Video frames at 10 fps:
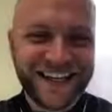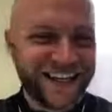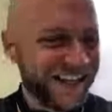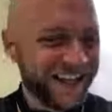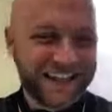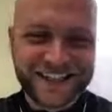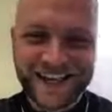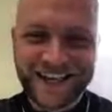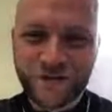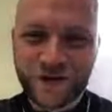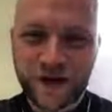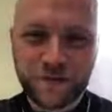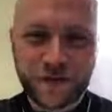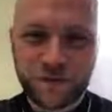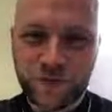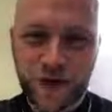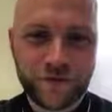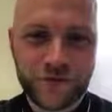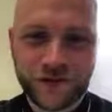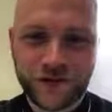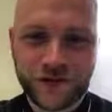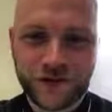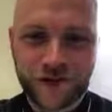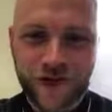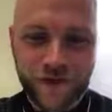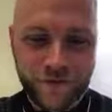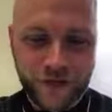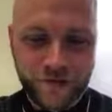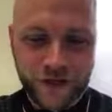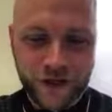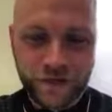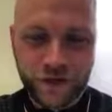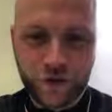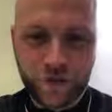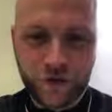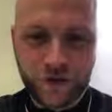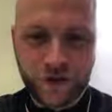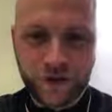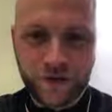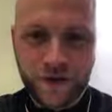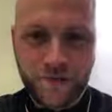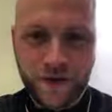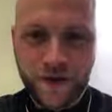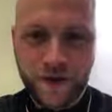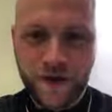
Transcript: Like I said, I'm just concentrating on my job at Newport that I'm passionate